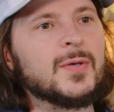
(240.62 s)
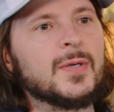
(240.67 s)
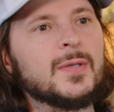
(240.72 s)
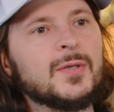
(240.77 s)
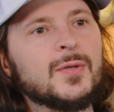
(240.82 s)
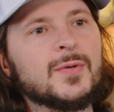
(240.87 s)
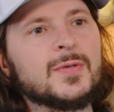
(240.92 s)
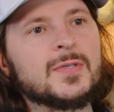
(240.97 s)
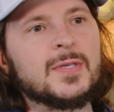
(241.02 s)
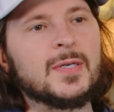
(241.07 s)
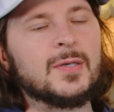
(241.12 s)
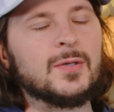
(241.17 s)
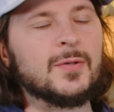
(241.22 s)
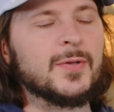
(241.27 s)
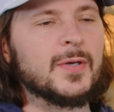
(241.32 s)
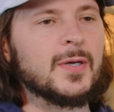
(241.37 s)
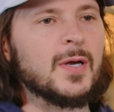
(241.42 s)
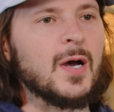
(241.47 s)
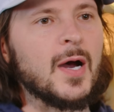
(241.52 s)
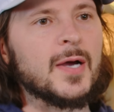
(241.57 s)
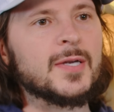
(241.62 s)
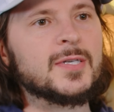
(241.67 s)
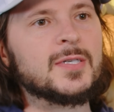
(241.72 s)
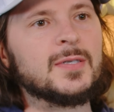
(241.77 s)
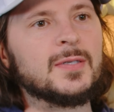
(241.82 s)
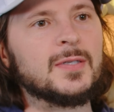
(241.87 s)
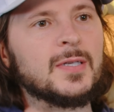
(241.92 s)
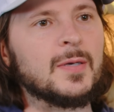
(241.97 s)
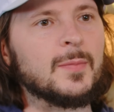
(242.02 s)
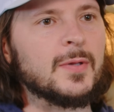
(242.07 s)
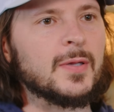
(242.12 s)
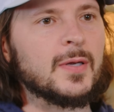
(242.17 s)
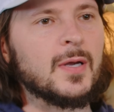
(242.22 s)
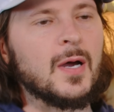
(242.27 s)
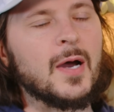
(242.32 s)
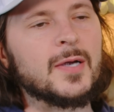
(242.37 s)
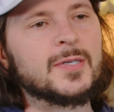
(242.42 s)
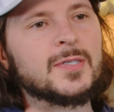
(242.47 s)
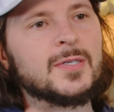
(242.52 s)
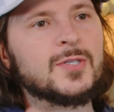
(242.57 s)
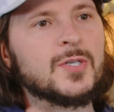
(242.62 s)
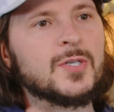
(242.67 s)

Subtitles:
can do single decoction, double decoction,